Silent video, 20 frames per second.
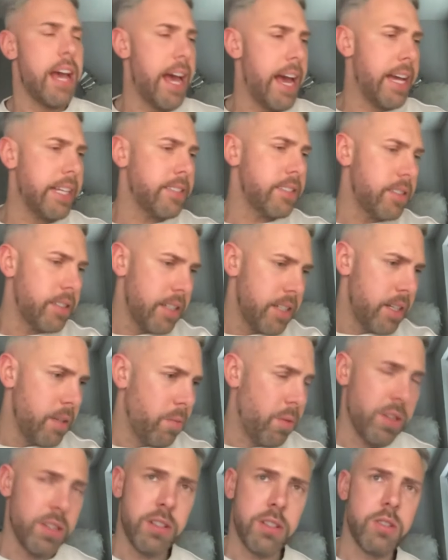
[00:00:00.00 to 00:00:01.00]
And
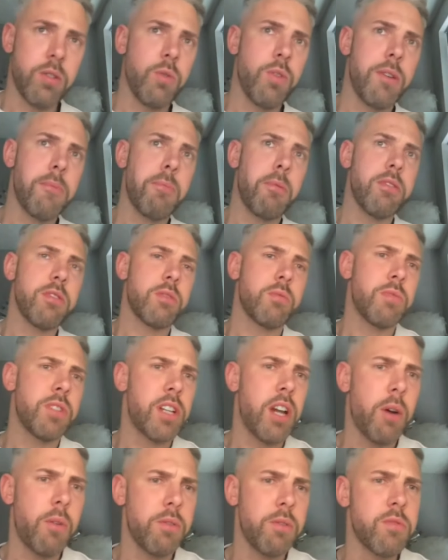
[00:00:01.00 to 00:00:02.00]
one of the talking points I want to
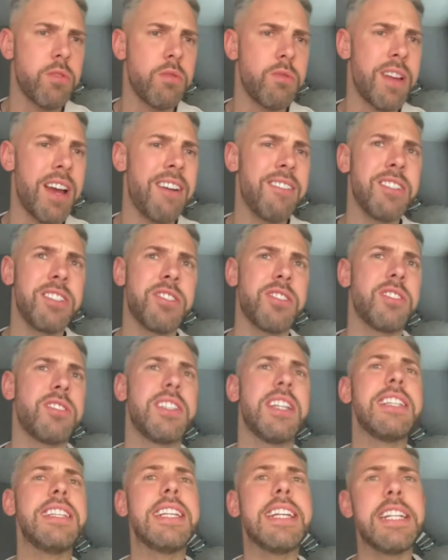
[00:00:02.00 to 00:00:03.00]
go on to now is just
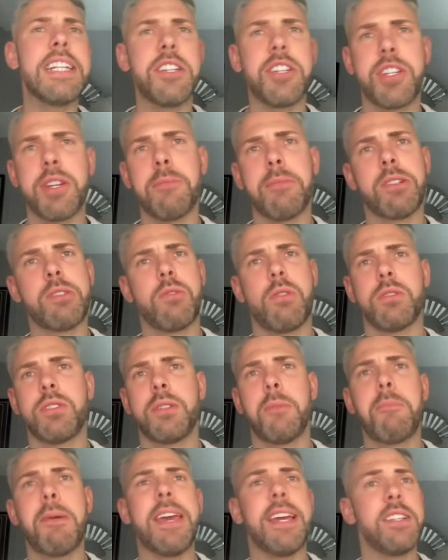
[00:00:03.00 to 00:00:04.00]
the leadership across
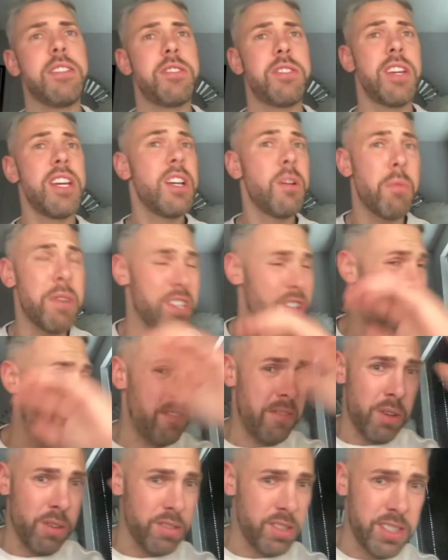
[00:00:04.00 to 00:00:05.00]
the pitch, which
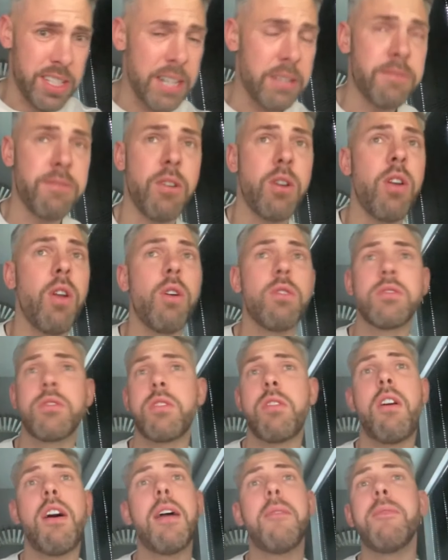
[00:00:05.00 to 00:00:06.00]
I've not said for a long
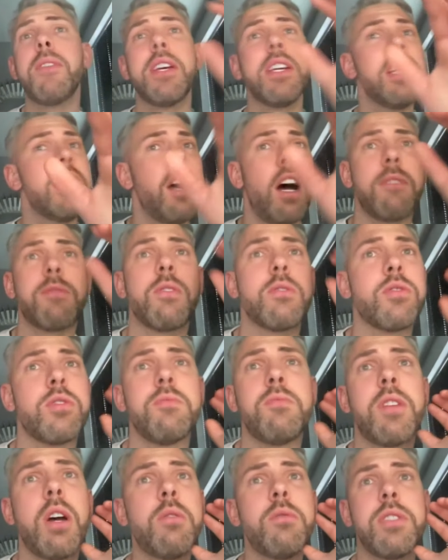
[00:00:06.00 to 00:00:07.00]
time. I've got
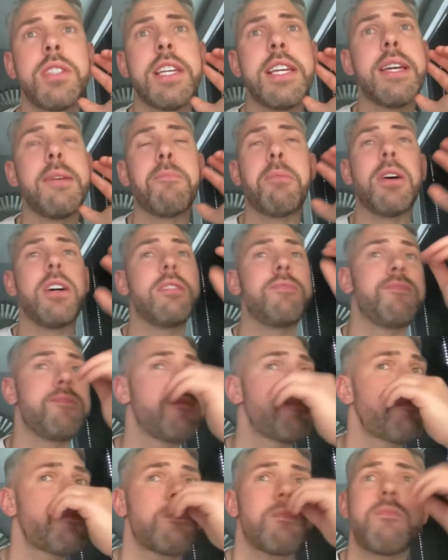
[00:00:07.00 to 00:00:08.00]
some notes here, but
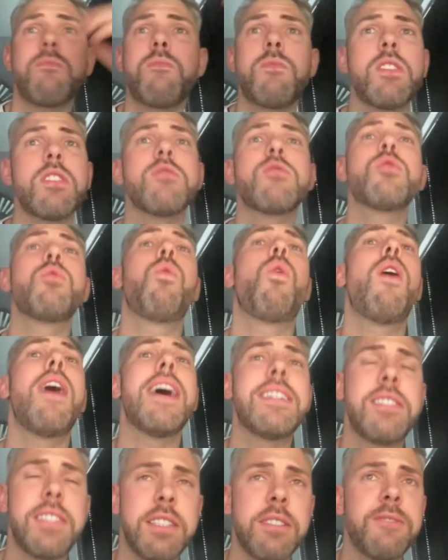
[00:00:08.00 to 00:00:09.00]

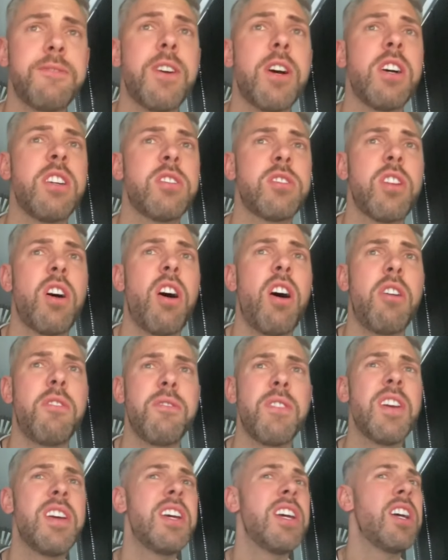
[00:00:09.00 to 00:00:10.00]
twice in the first
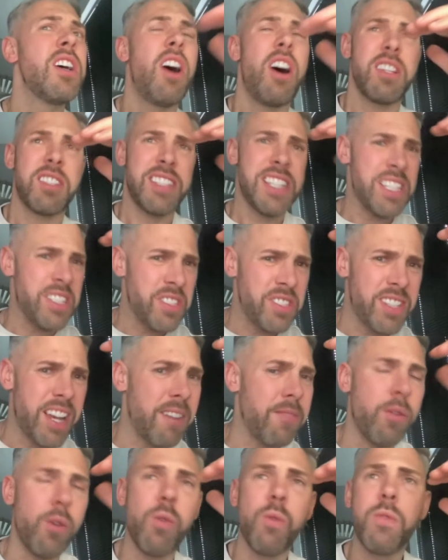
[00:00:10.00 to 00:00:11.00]
half, I see
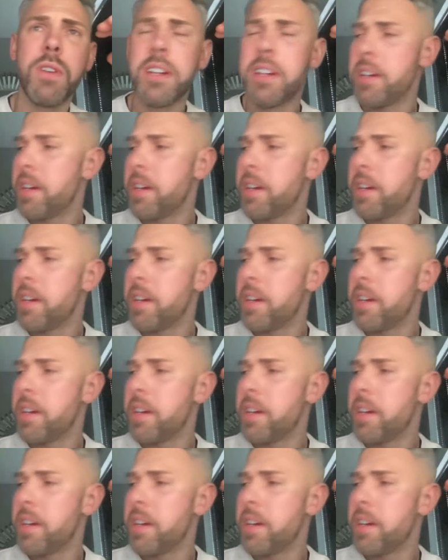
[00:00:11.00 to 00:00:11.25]
Saville